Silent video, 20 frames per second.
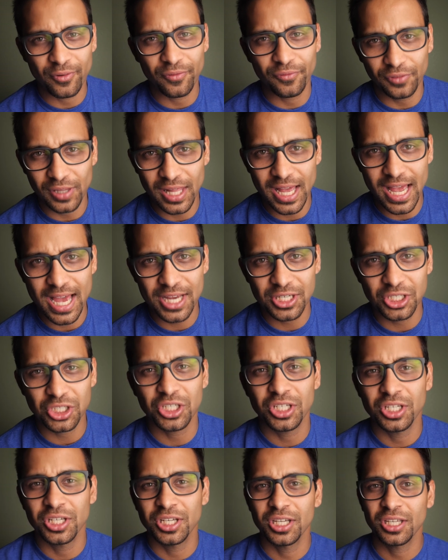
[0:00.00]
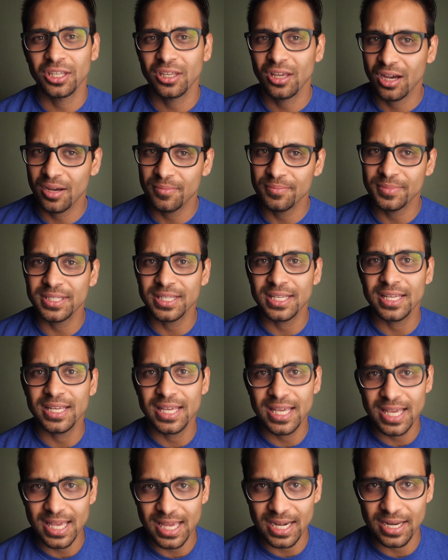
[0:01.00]
flash comes
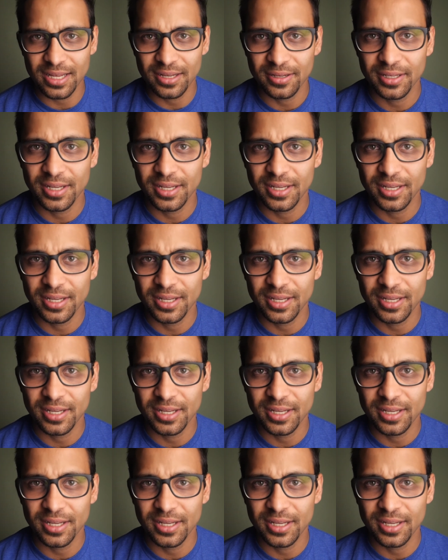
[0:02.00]
in.